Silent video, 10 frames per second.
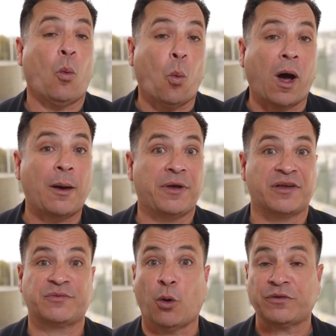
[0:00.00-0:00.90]
Why?
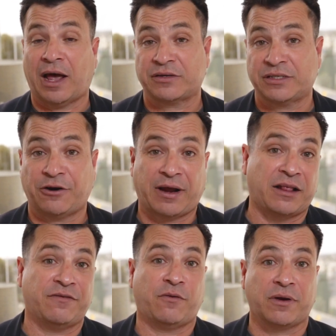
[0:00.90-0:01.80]
Because most houses here in
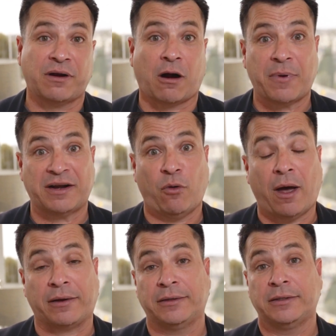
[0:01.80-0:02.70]
California are made of
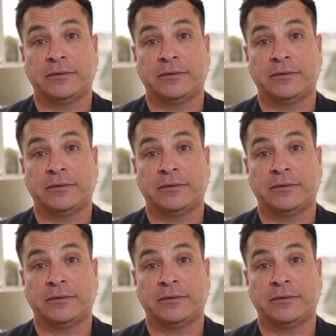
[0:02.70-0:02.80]
what?